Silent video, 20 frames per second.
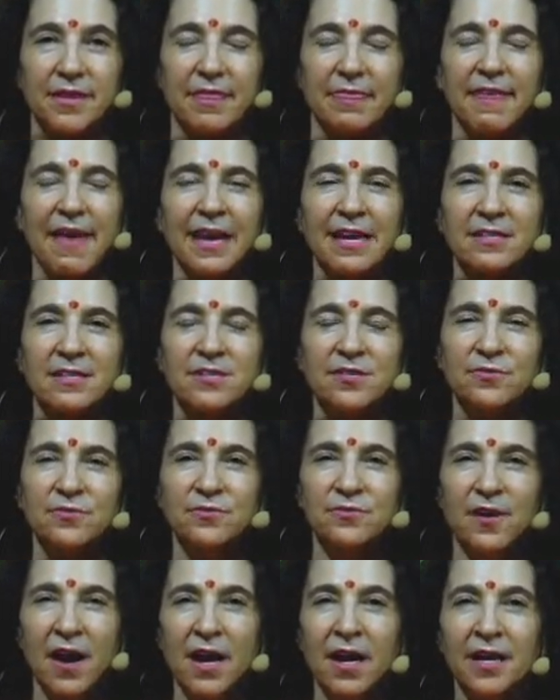that
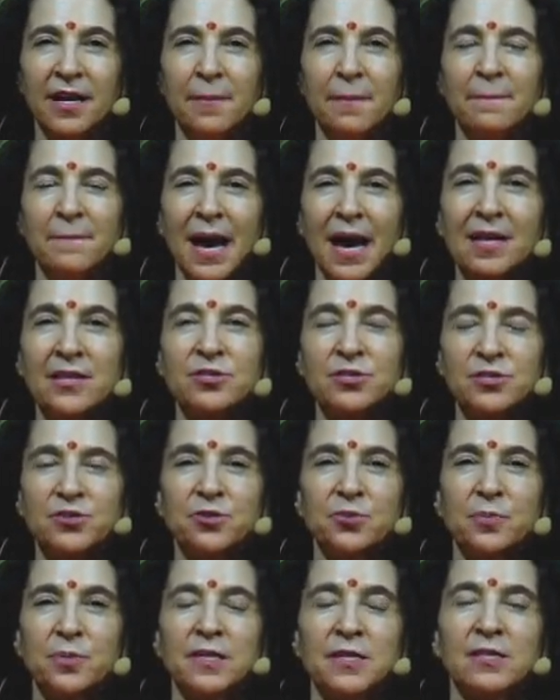divine
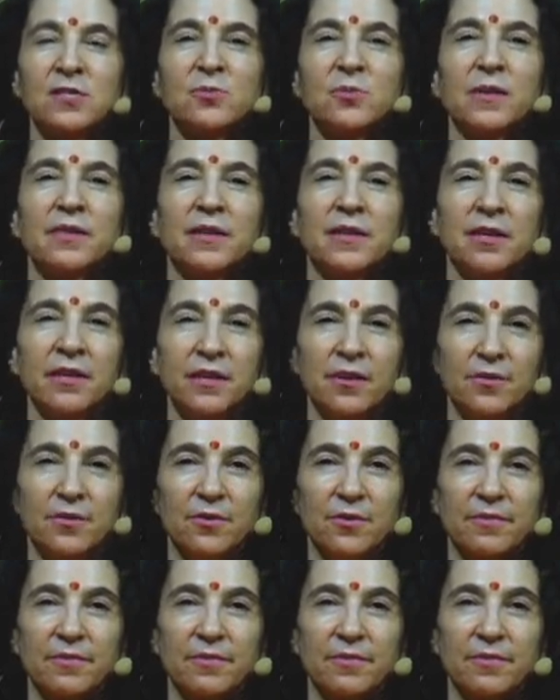masterpiece within you,